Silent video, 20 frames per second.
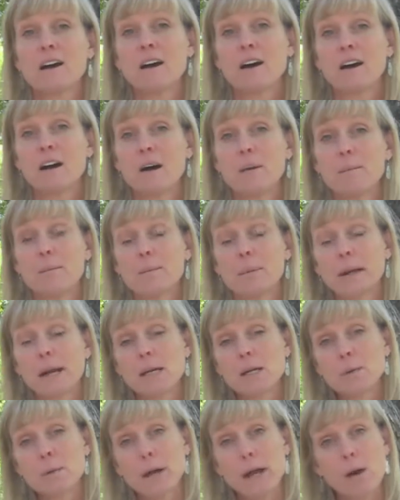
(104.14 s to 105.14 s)
Um, but
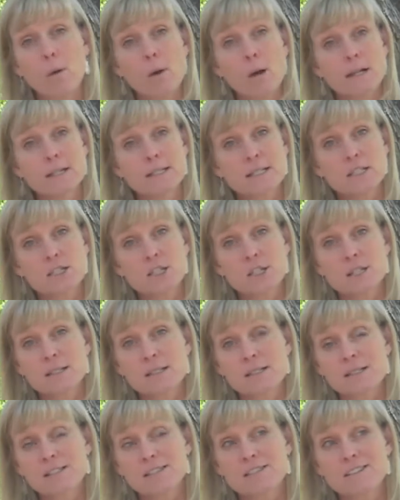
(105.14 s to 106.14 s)
anyway, I wanted to
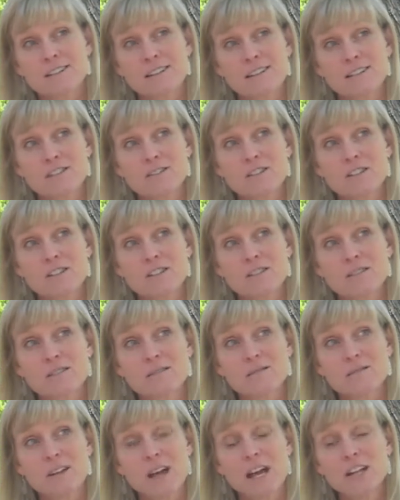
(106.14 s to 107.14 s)
just, just,
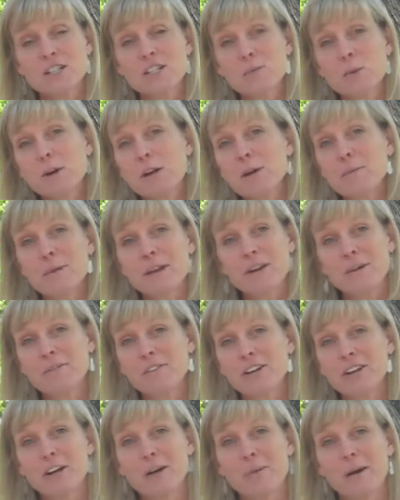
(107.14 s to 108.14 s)
I just wanted to make a
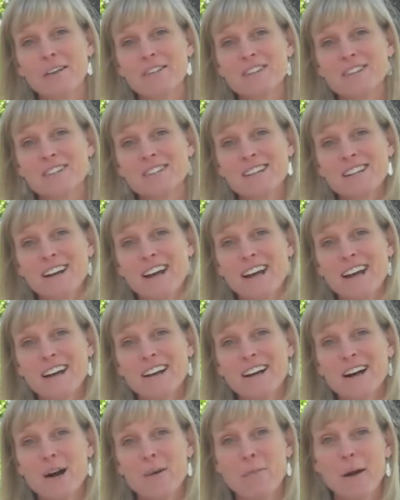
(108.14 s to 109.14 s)
video about this
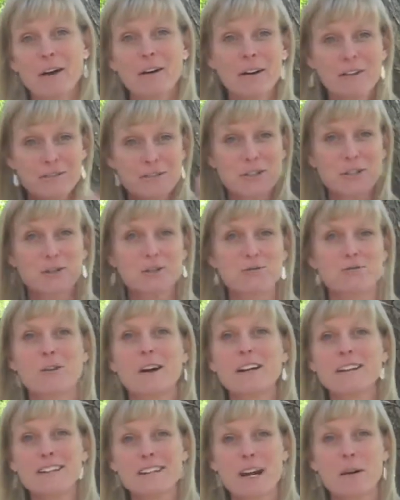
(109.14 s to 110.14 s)
today. Um, I don't have tears
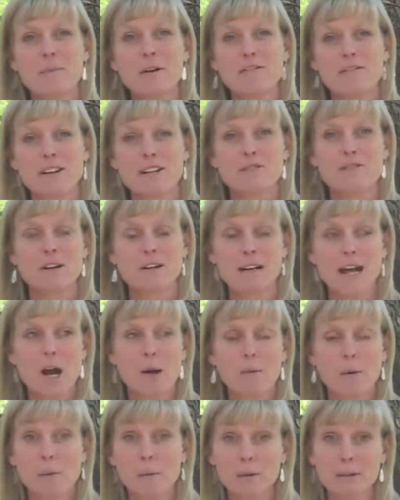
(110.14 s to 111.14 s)
running down my face right now,
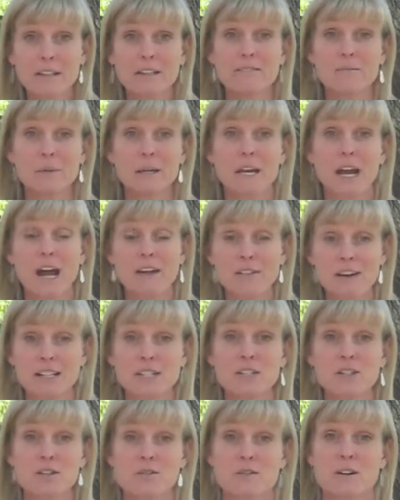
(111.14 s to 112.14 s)
but believe me, I've had
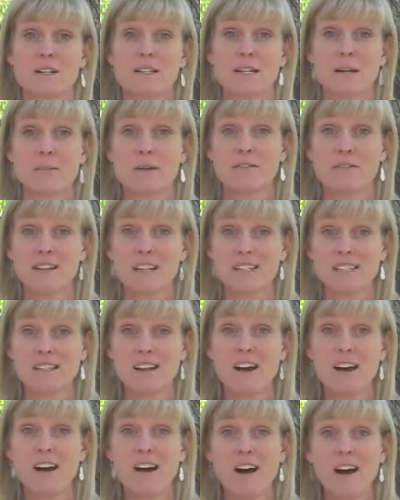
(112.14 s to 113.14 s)
tears running down my face
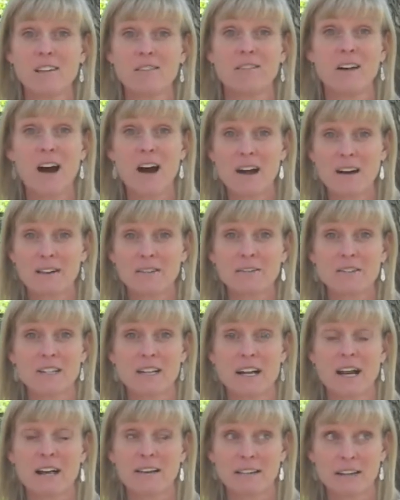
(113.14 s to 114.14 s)
a lot of
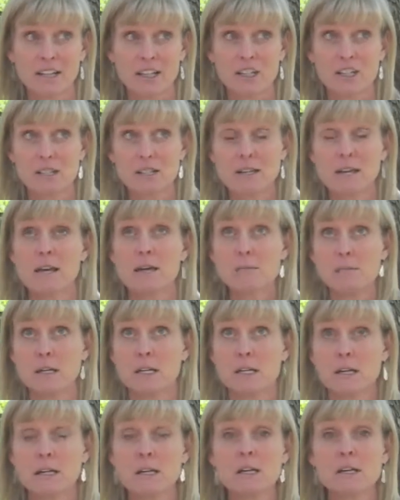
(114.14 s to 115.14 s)
today. Like it just hit
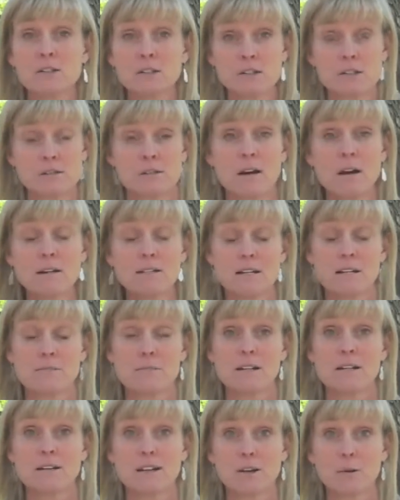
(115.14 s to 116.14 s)
me, just dawned on
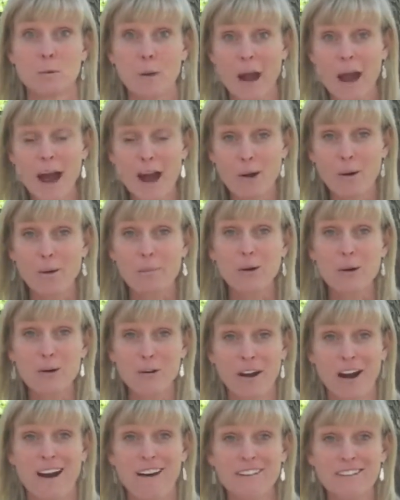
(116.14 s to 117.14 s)
me like, wow, I'm going
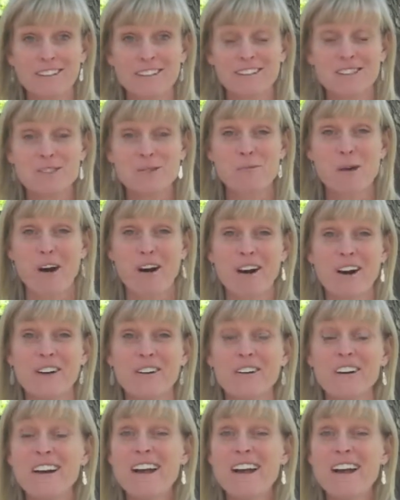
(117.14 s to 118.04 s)
to Ireland tomorrow.